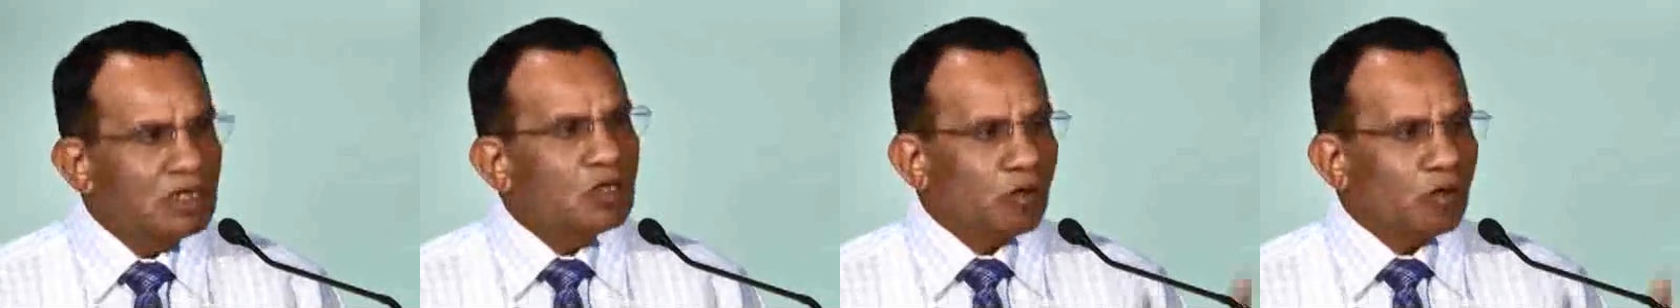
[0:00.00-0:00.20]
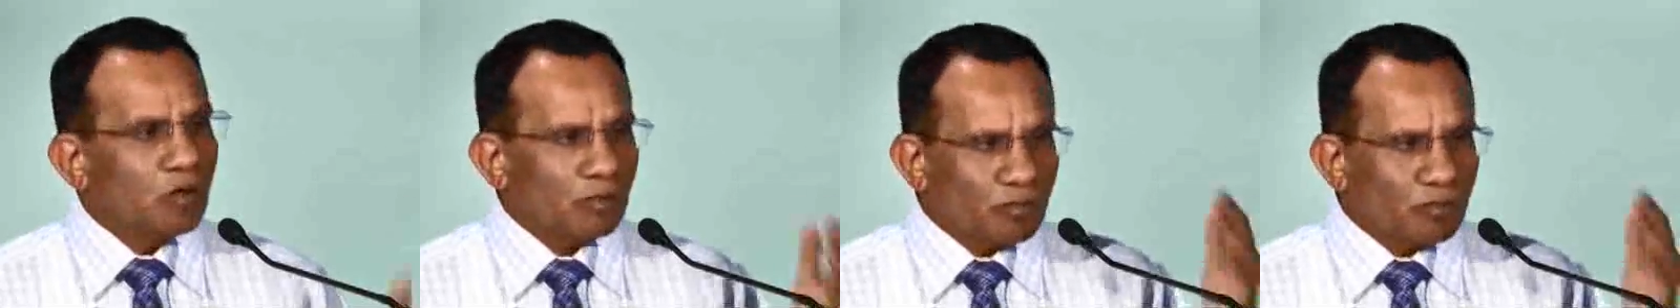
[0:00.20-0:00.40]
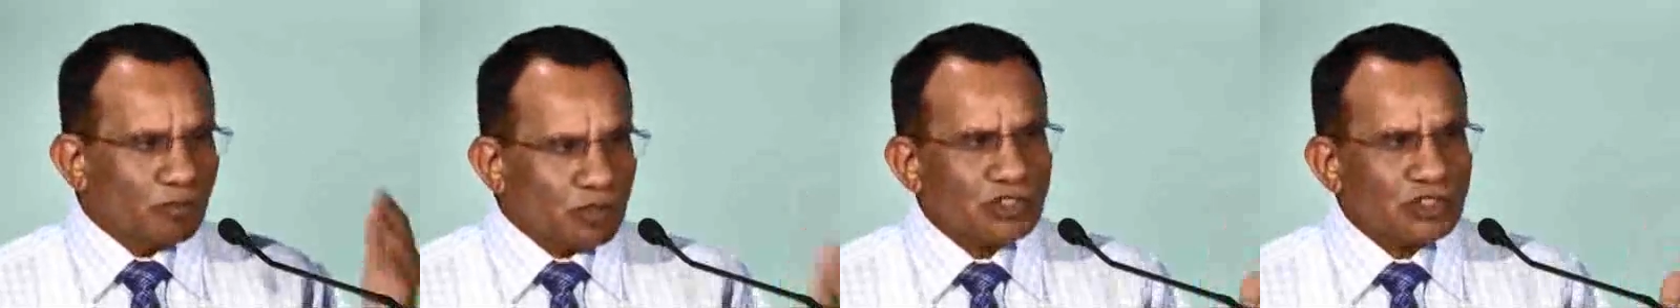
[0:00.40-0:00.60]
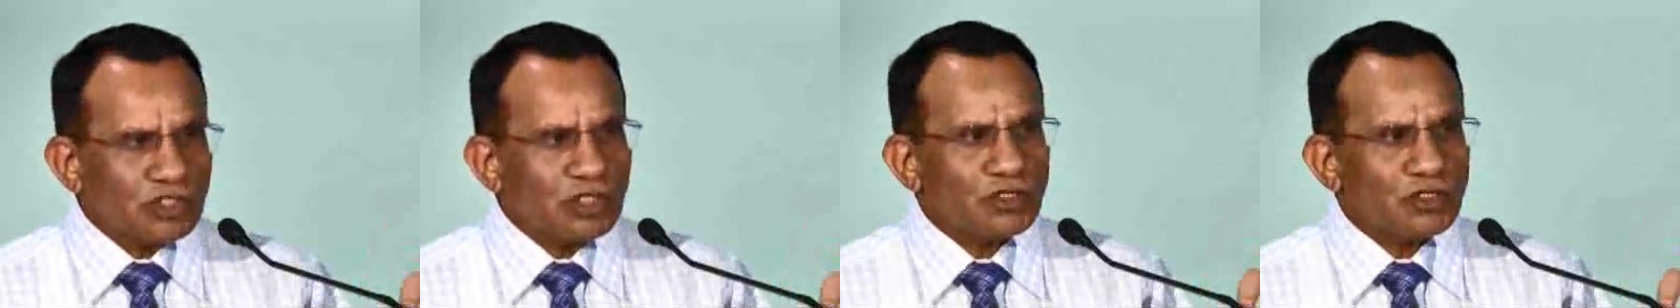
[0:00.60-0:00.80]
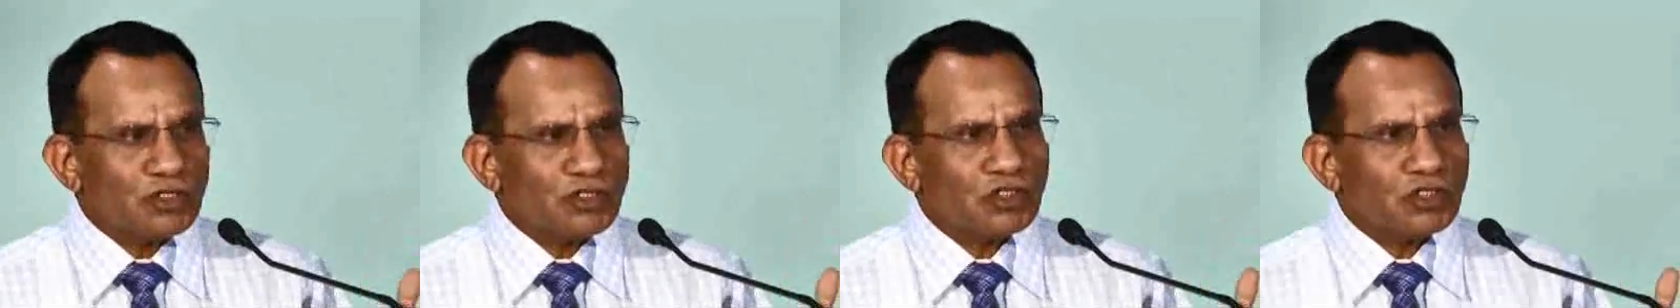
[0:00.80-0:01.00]
For
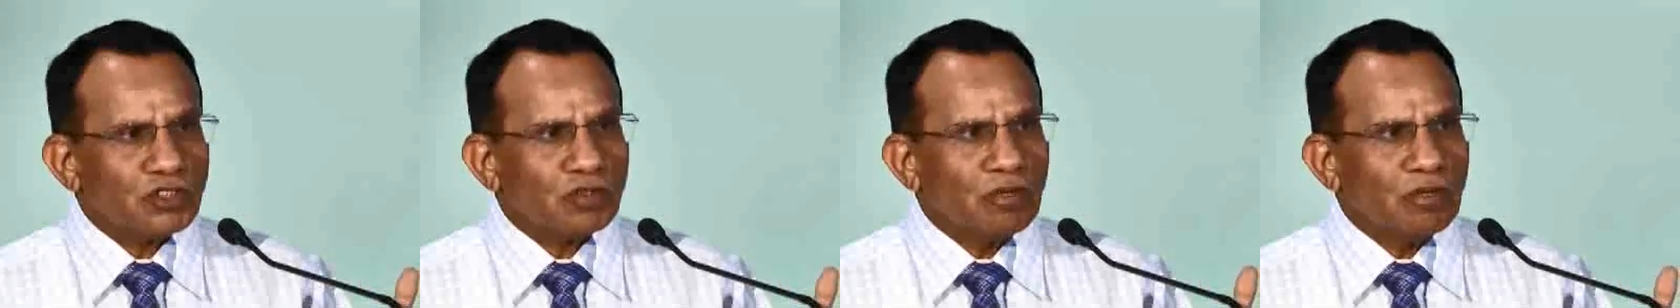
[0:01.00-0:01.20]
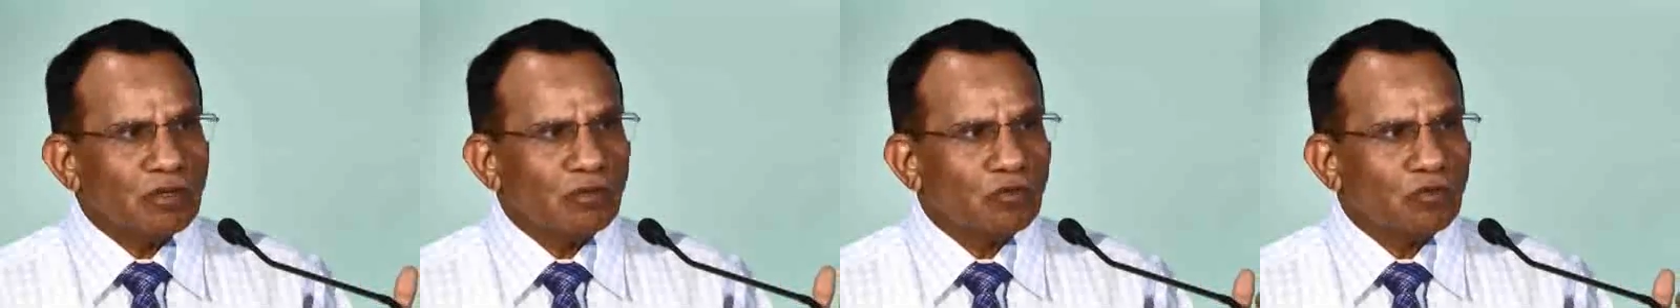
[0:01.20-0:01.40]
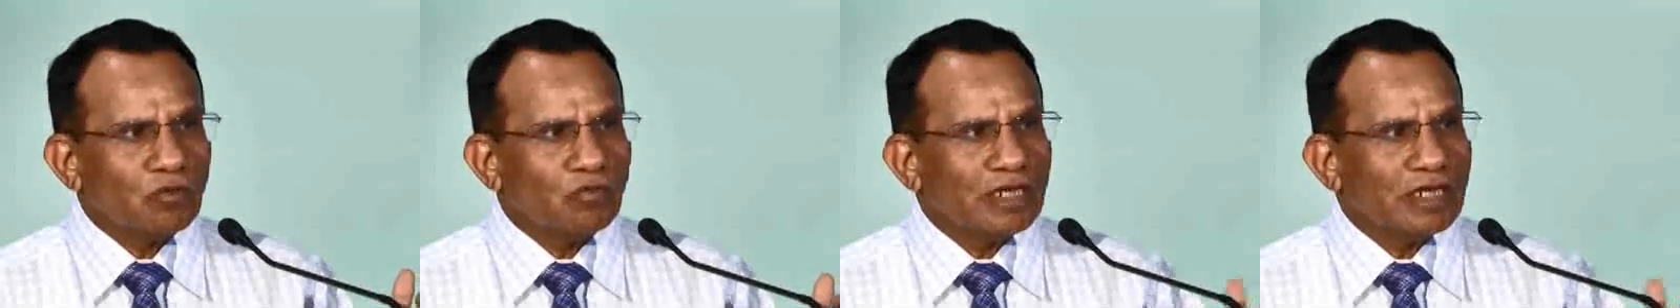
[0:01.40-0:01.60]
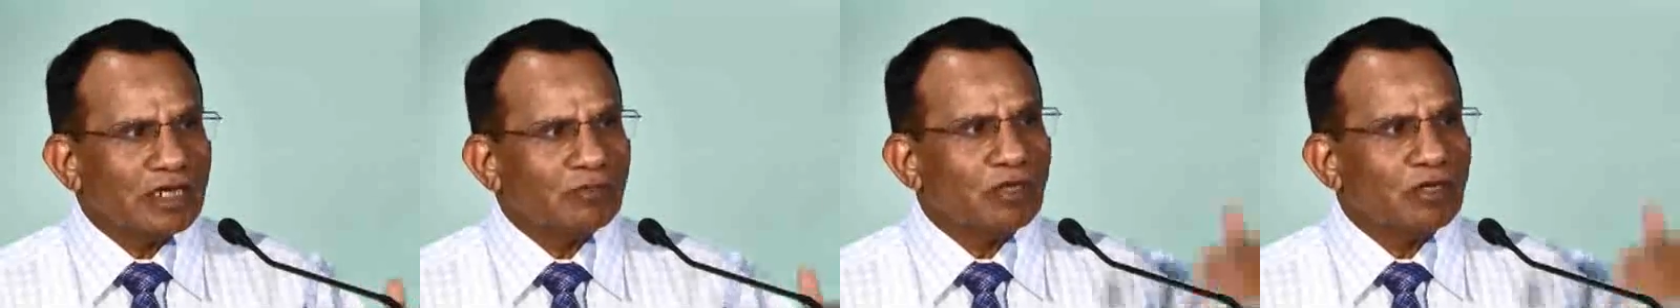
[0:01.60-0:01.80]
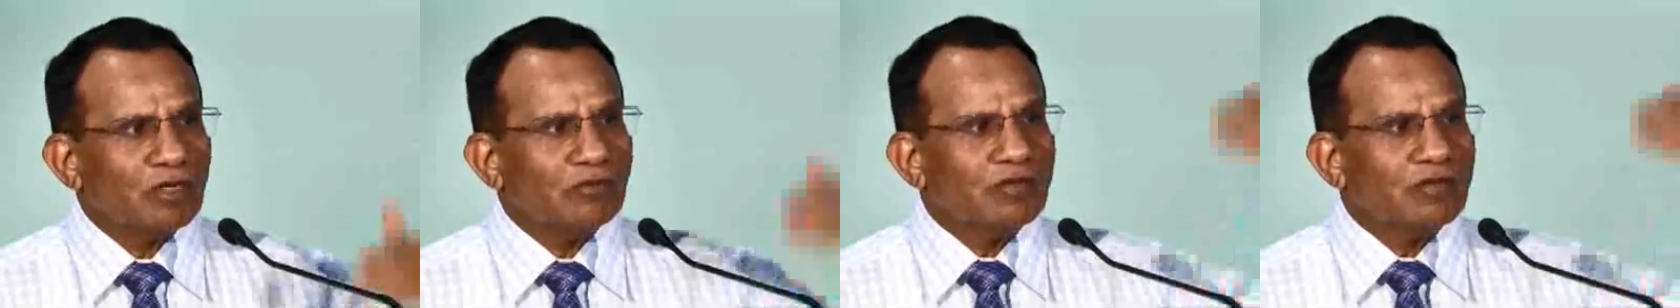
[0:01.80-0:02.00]
brucellosis we'll have to wait
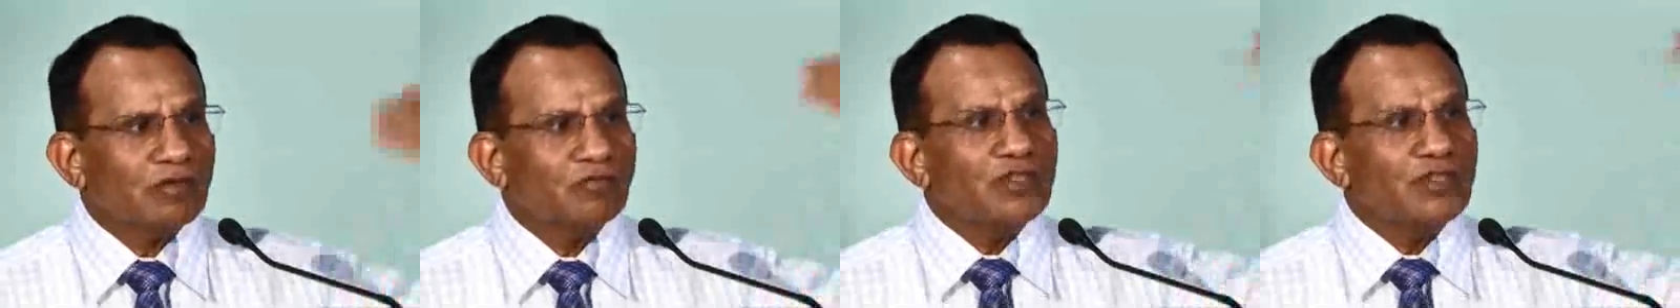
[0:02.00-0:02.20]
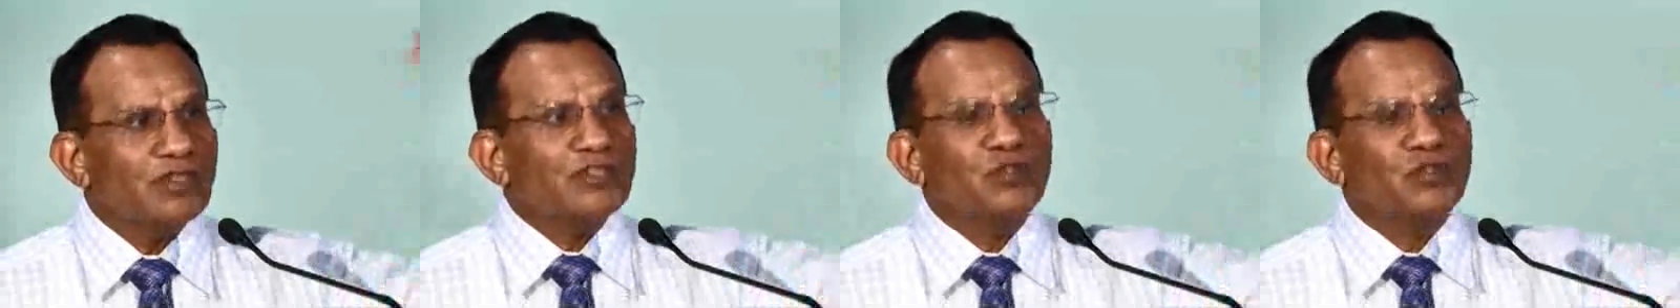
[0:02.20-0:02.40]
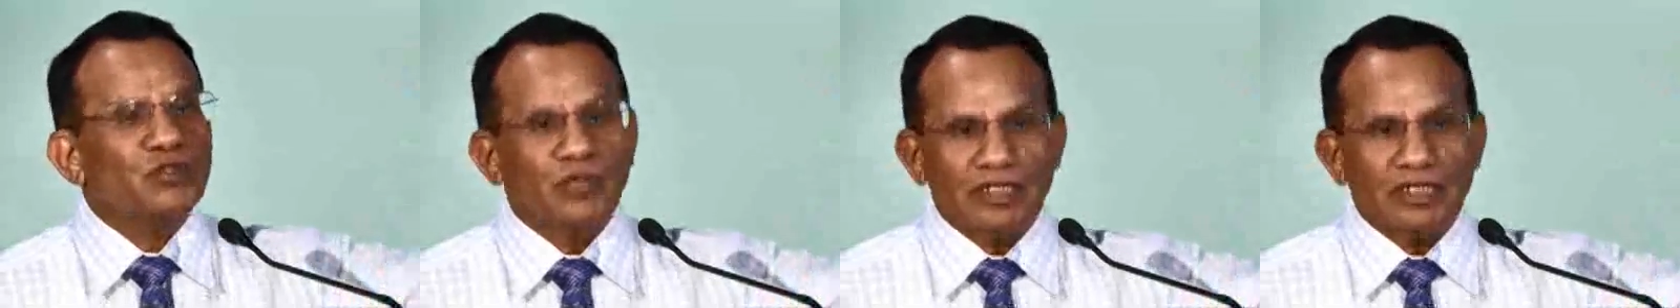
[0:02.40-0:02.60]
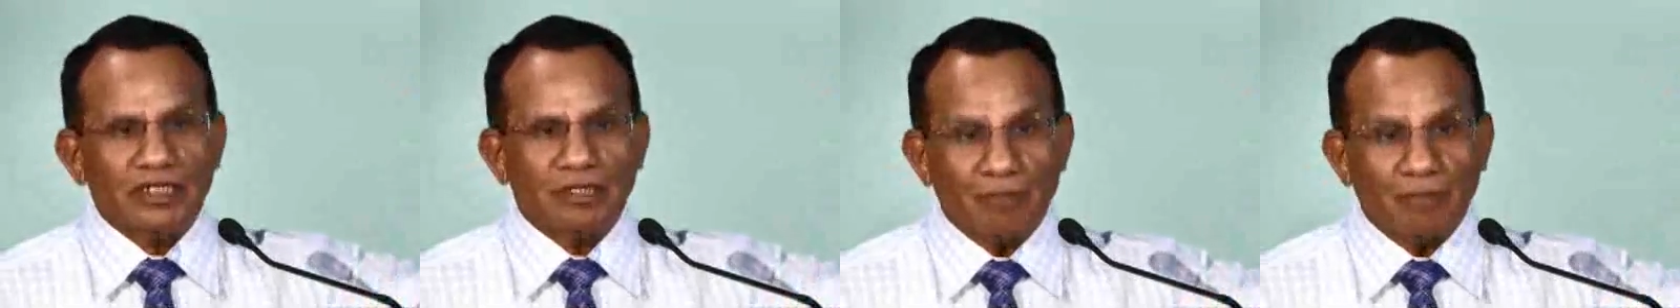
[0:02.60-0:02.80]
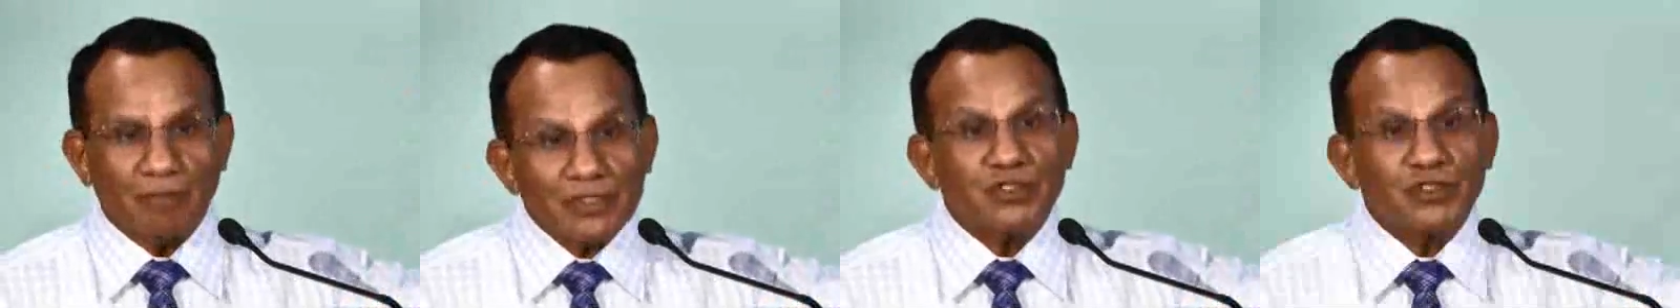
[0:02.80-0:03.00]
for even weeks
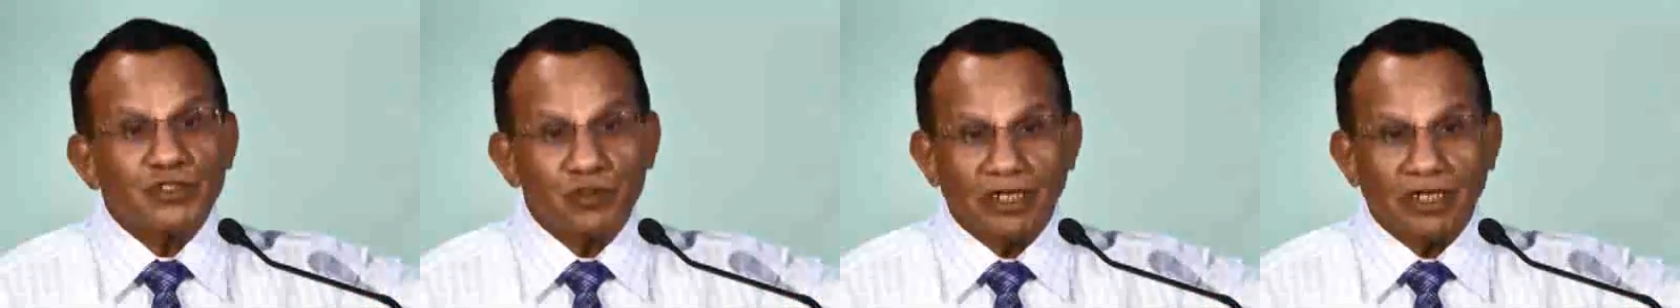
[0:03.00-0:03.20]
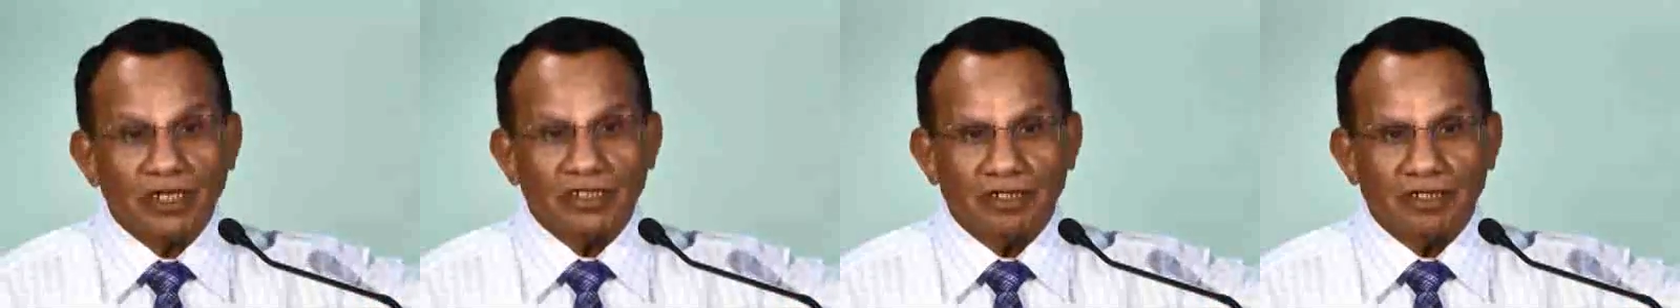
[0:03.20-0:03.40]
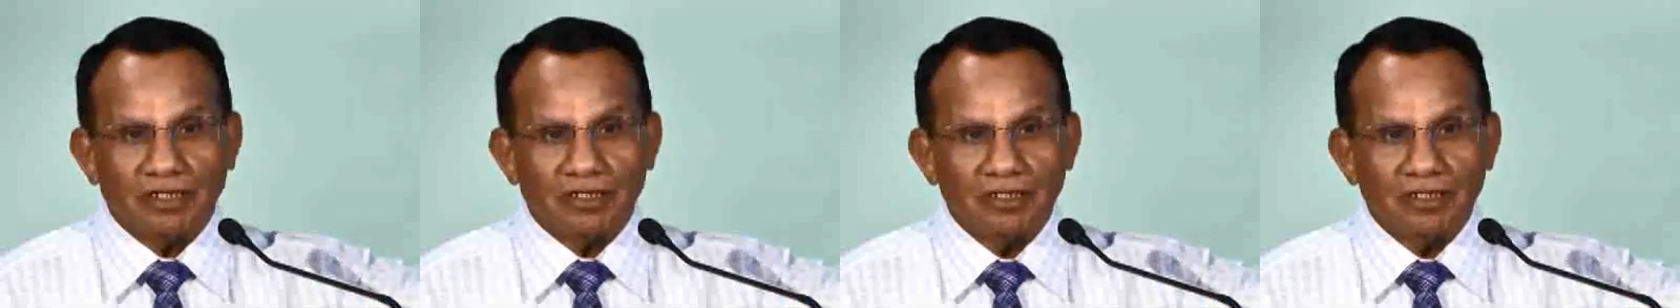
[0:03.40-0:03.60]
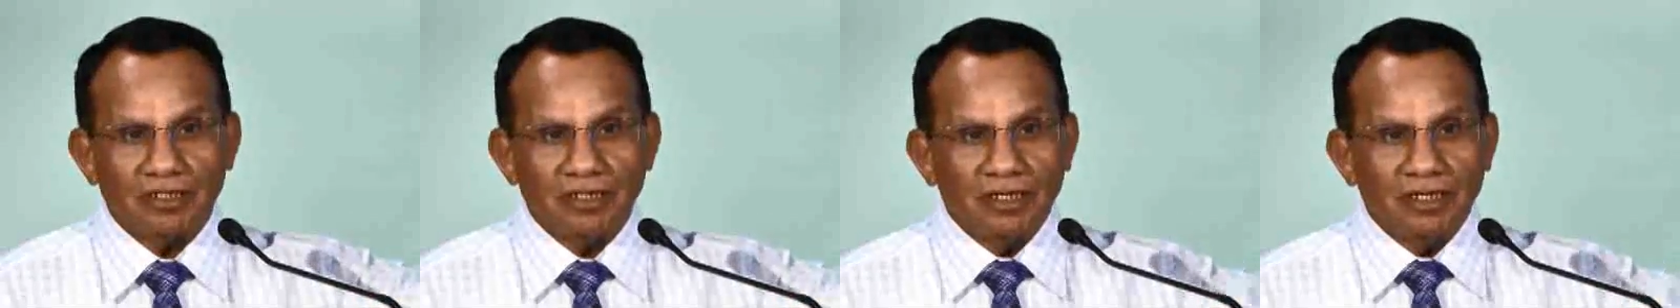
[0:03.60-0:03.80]
together, months together.